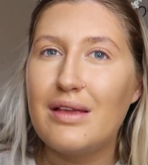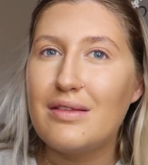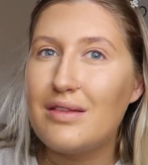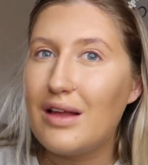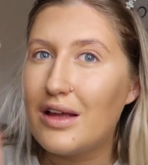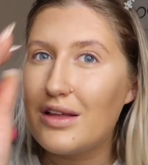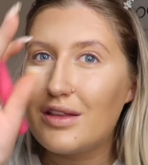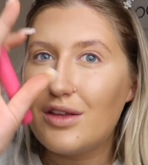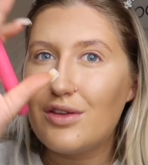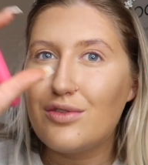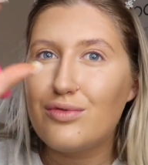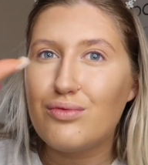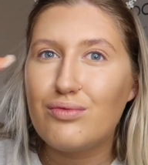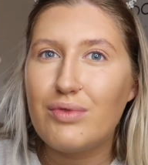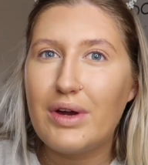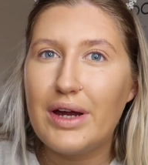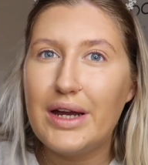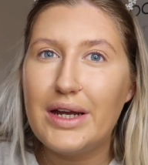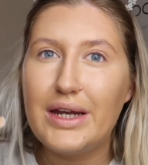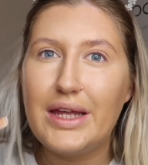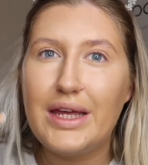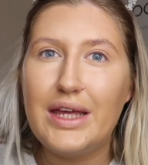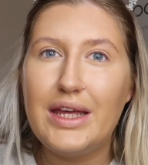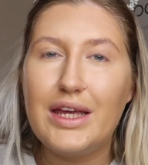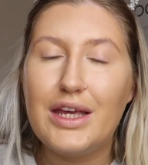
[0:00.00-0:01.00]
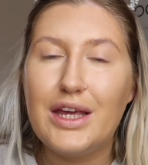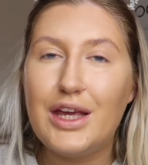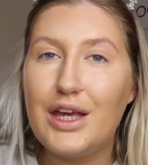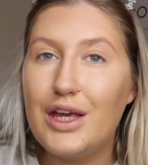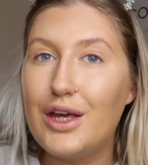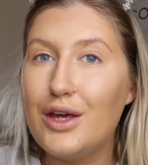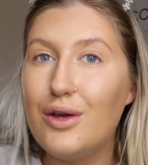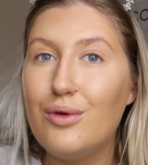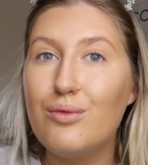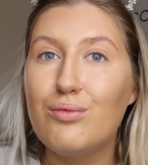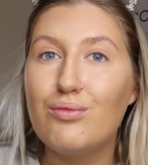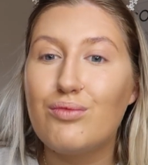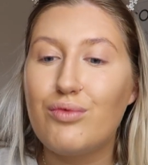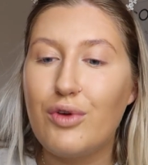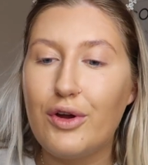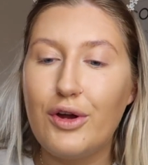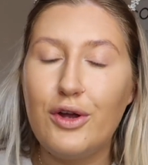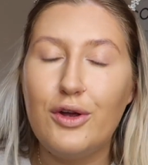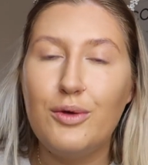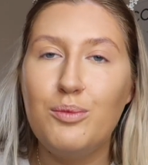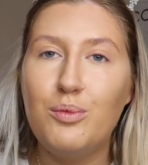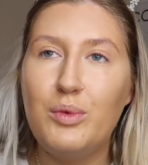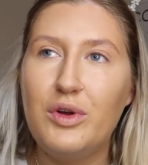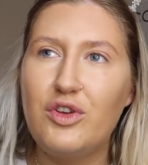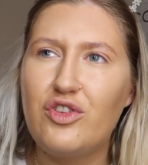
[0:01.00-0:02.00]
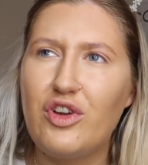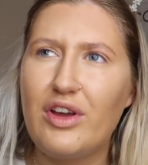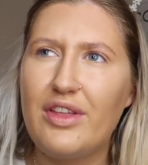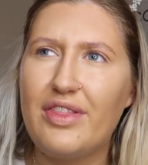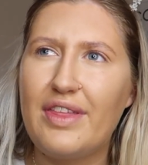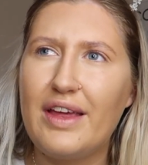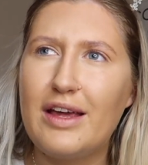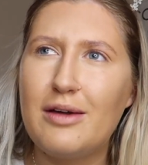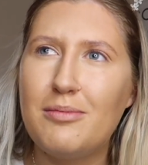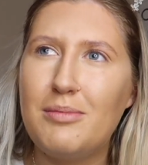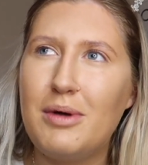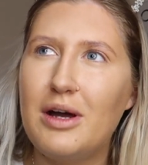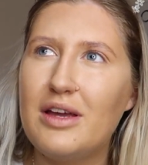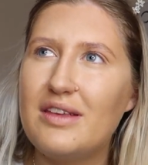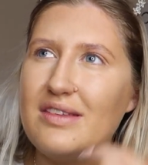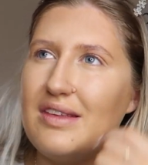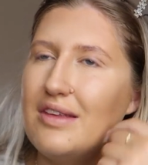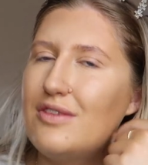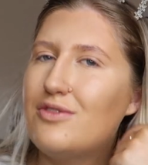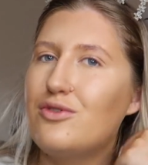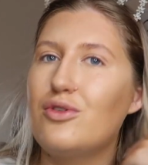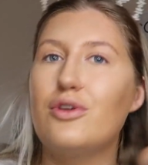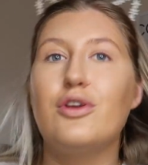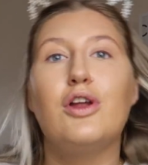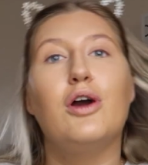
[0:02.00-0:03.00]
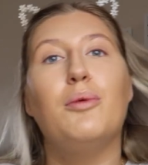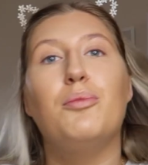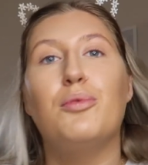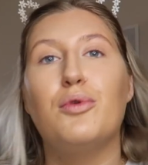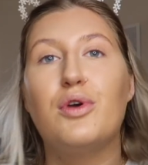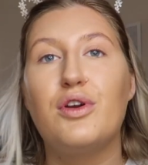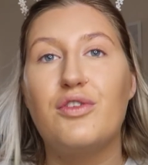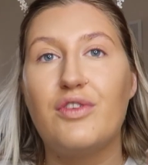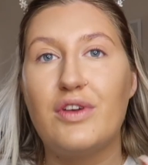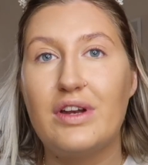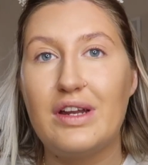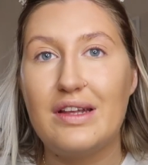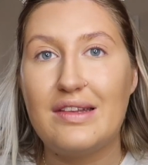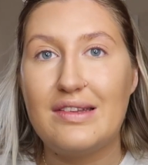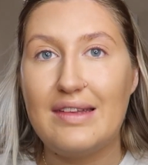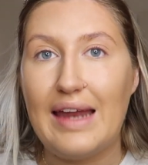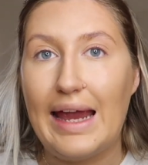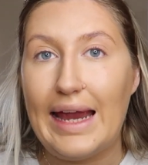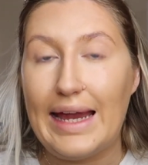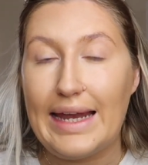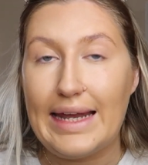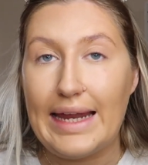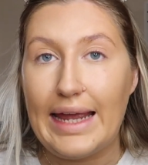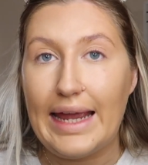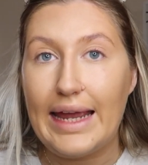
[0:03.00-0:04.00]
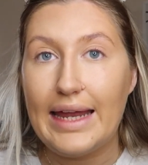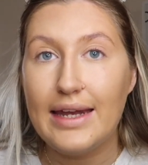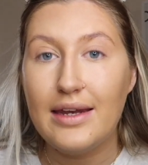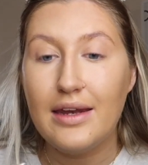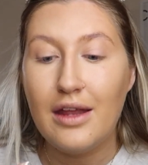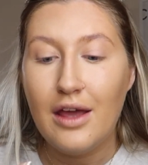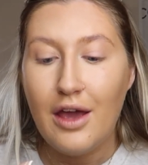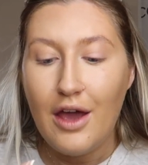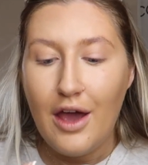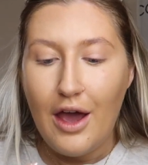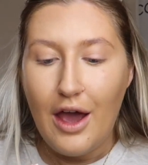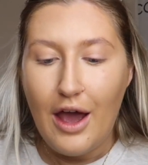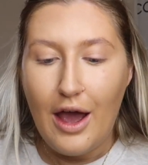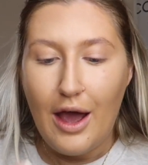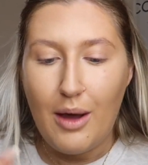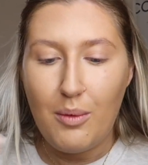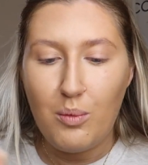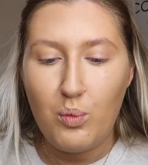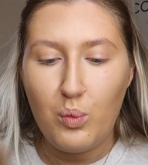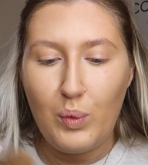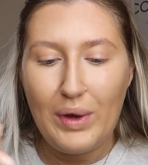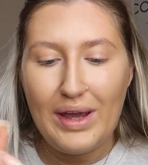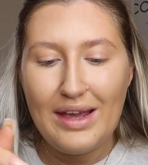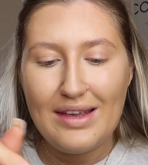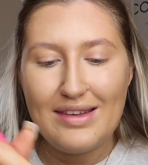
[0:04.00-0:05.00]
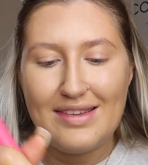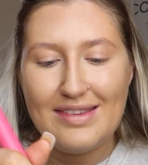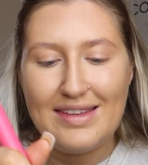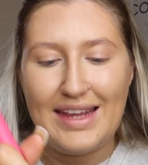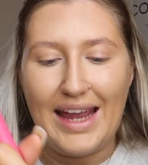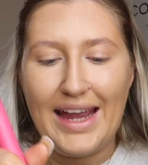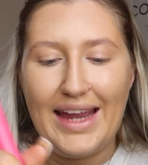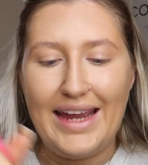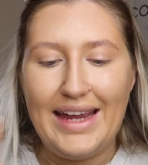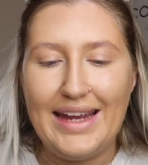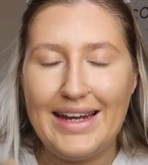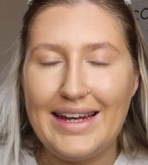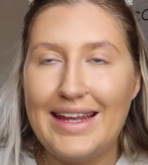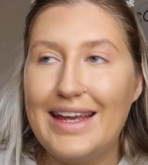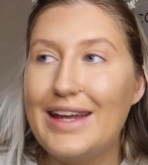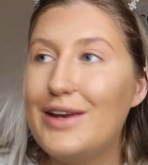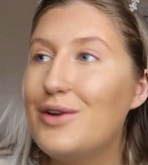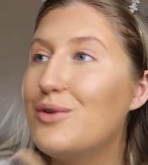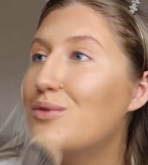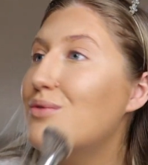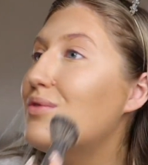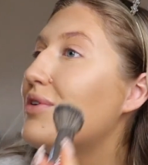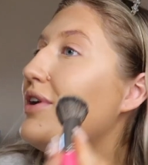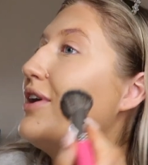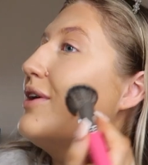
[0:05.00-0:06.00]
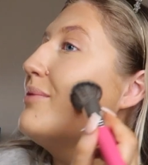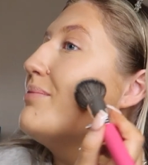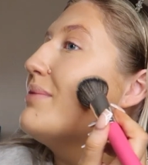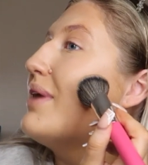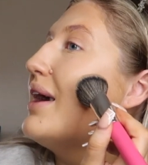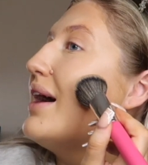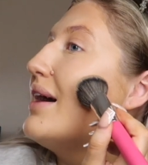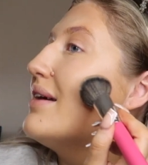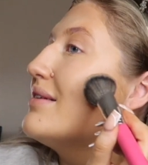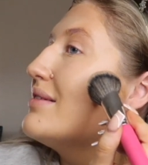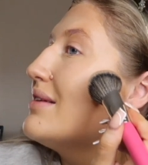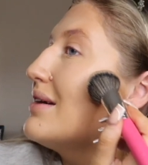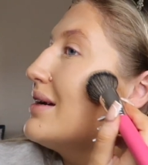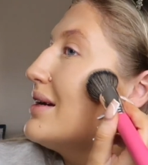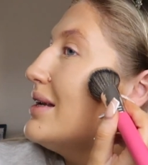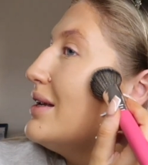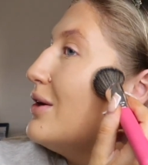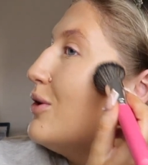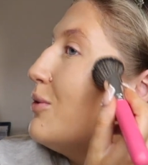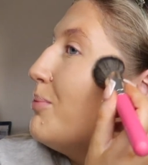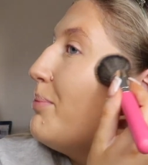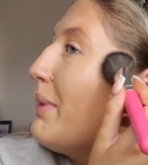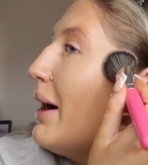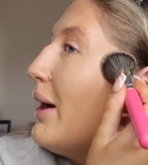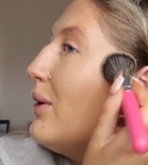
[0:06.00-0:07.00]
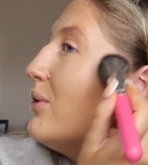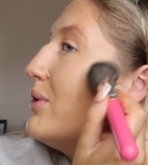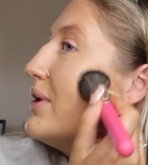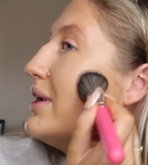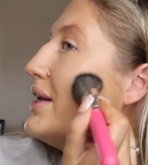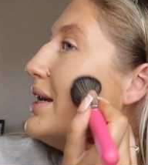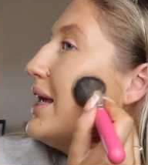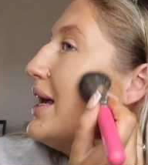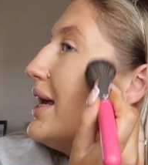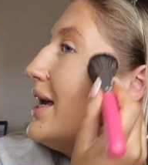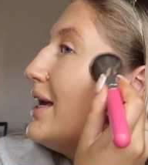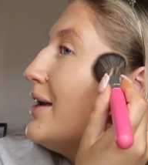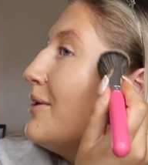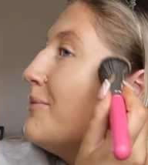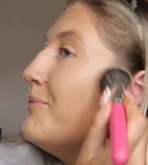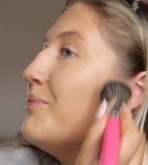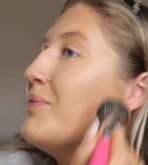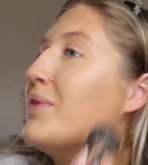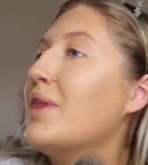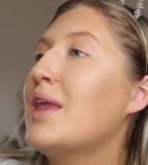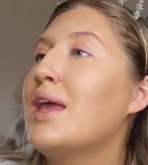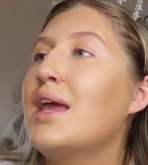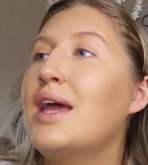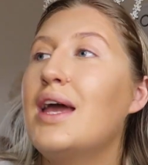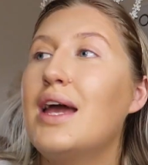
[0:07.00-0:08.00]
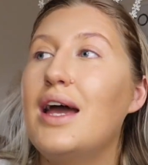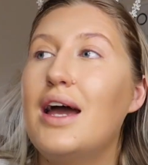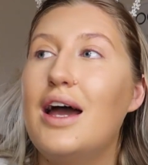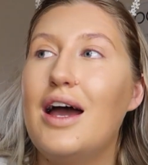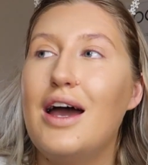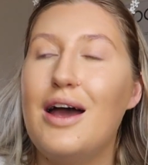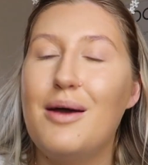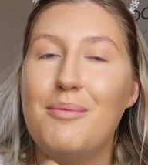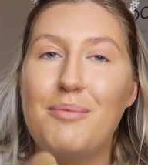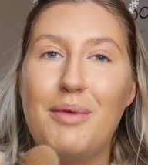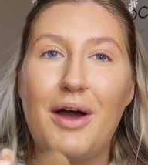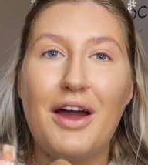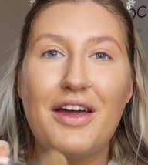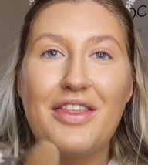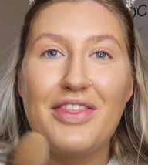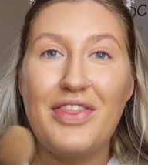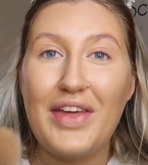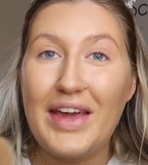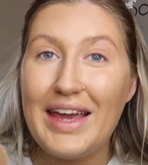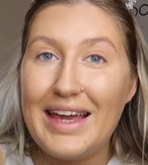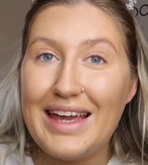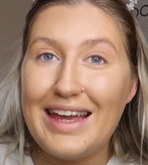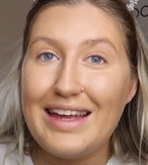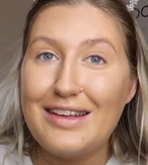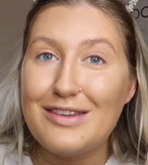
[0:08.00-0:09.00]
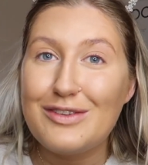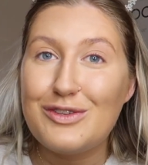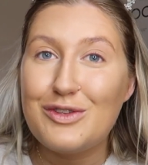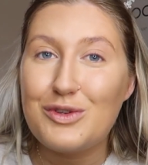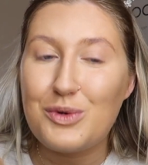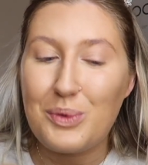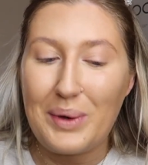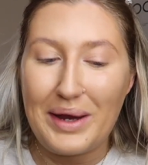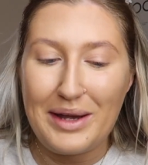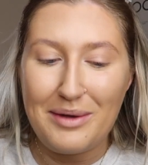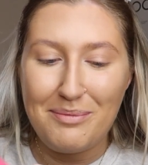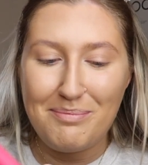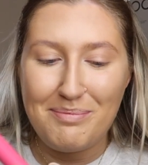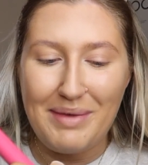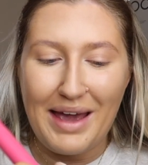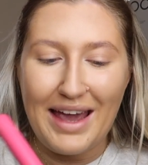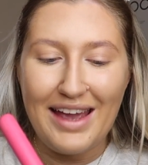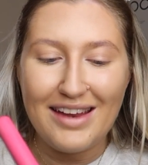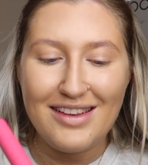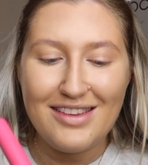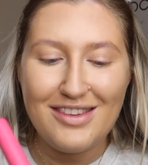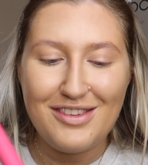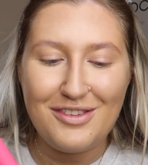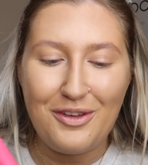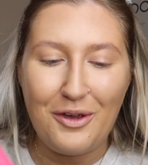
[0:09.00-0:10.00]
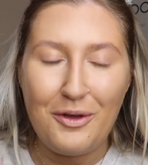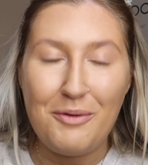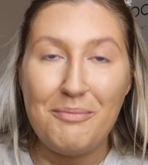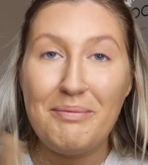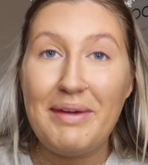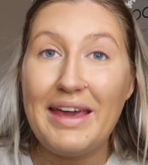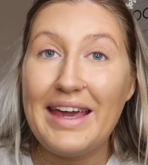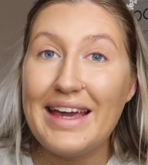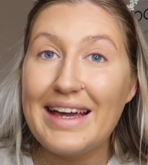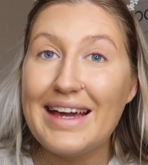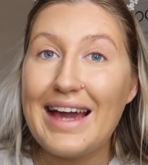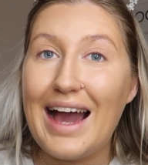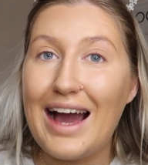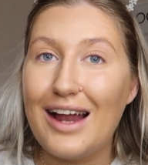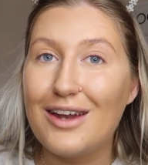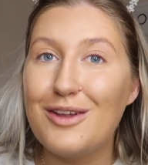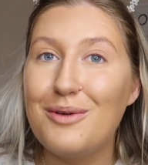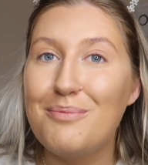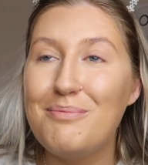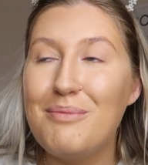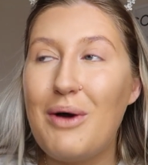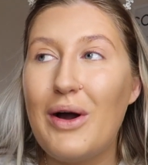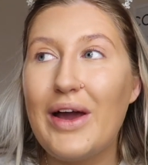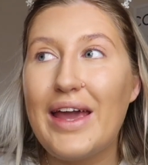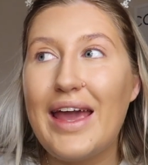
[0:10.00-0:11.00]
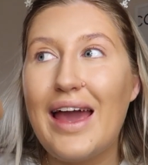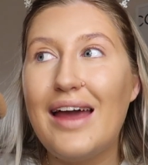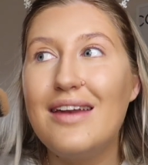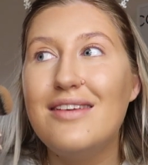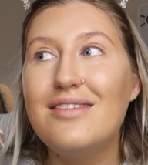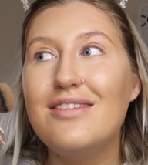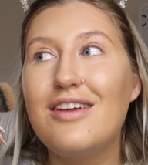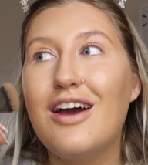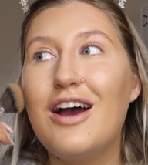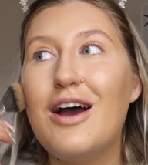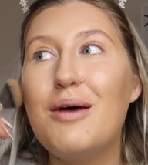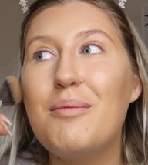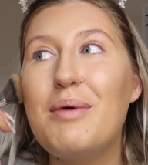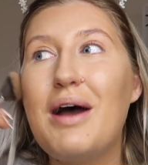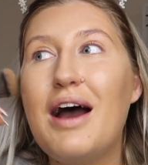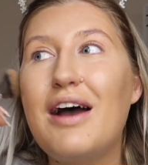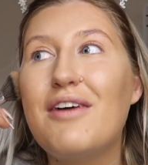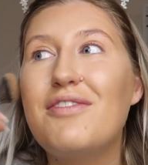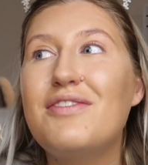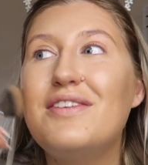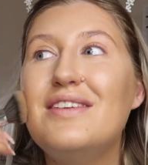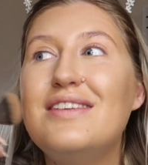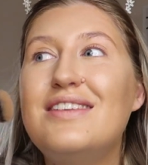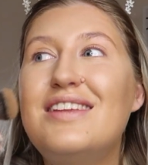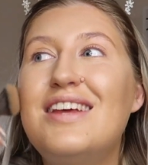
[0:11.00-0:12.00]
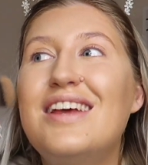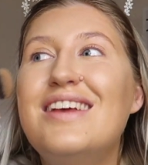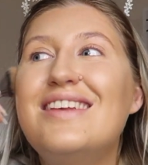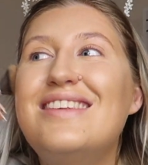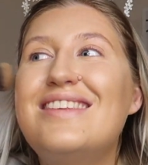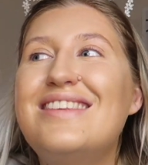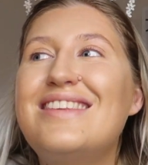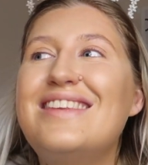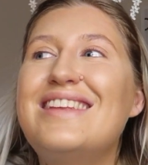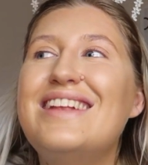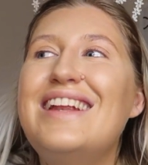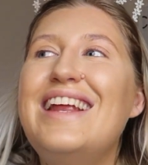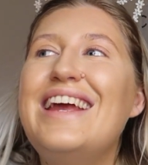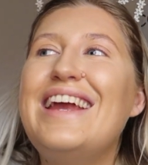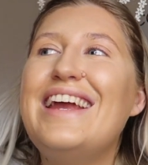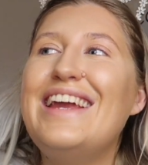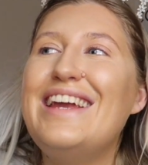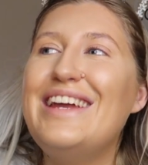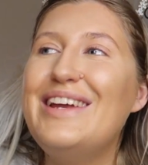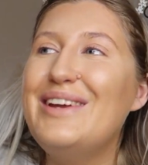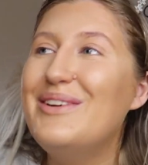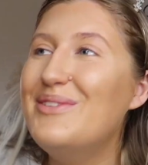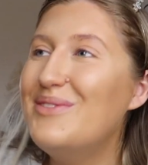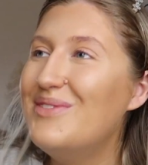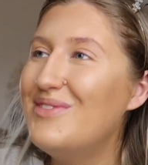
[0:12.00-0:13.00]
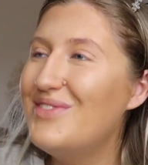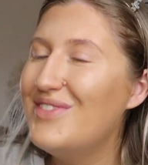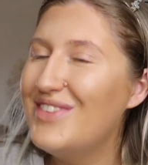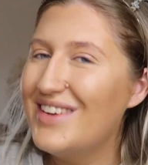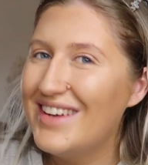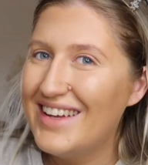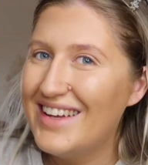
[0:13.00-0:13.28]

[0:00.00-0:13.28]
like this really cute room, which I think my sister and her boyfriend are staying in. We're staying in a room that has like a little balcony. But I think it's twin beds, so me and Callum might end up having to sleep